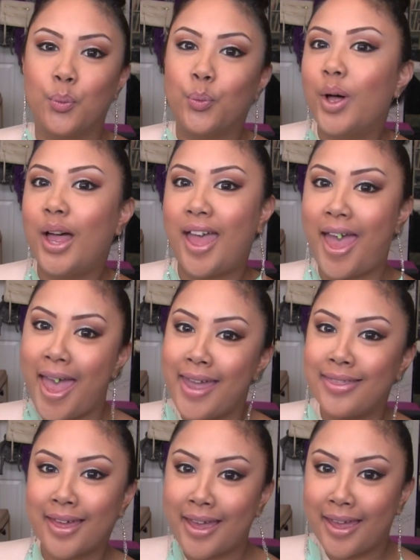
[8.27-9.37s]
Well,
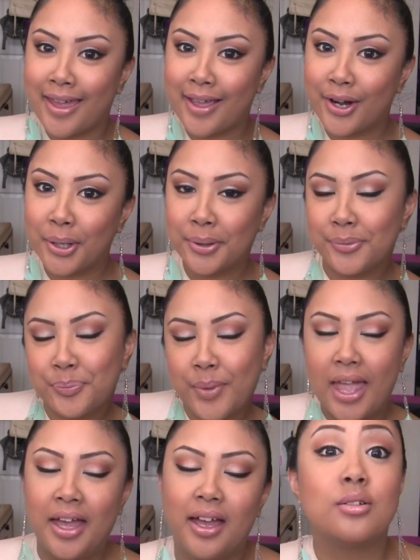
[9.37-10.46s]
hi
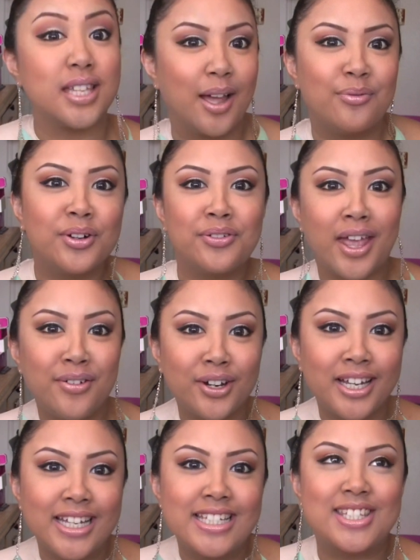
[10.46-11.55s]
there. Well, time for
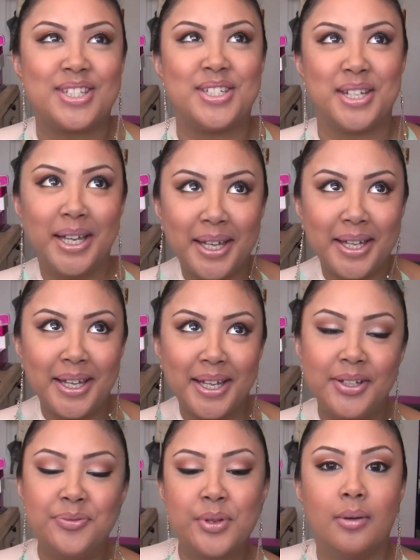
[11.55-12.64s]
favorites, duh.
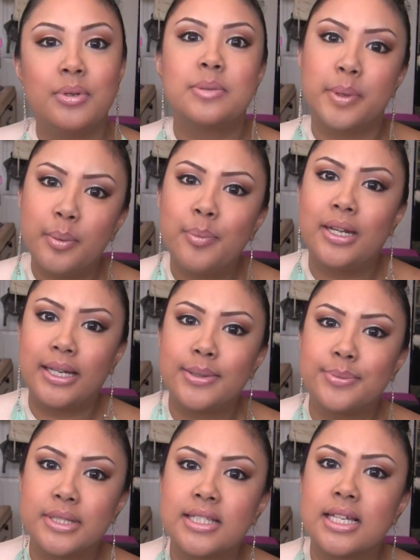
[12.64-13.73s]
Um, it's been a
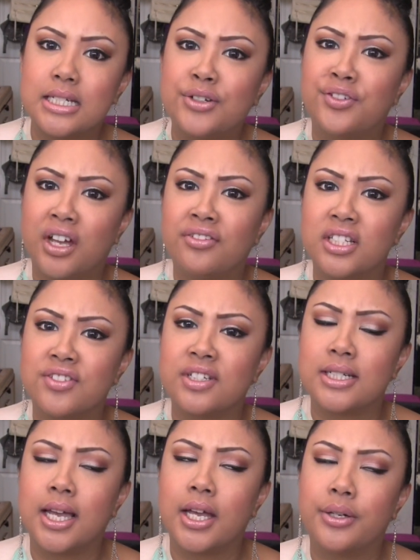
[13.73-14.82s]
minute since I did favorites
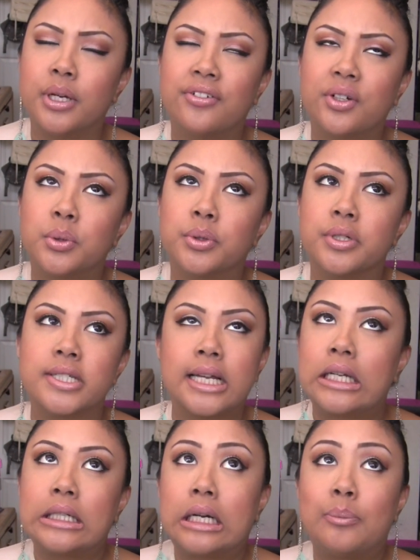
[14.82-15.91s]
video, of course,
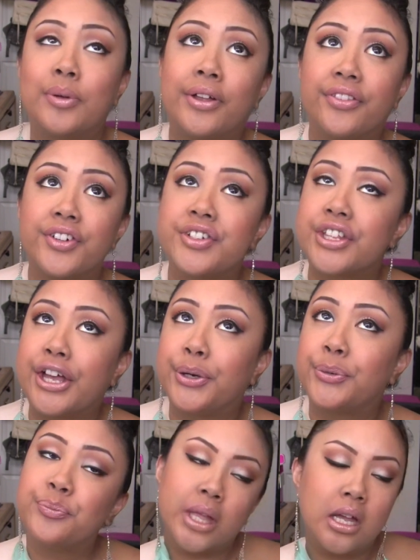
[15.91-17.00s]
like a, a month or
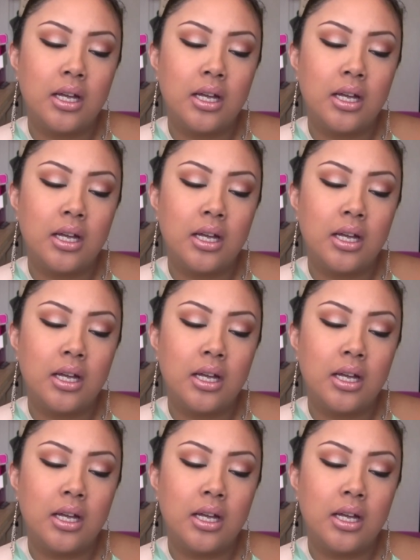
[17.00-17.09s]
so.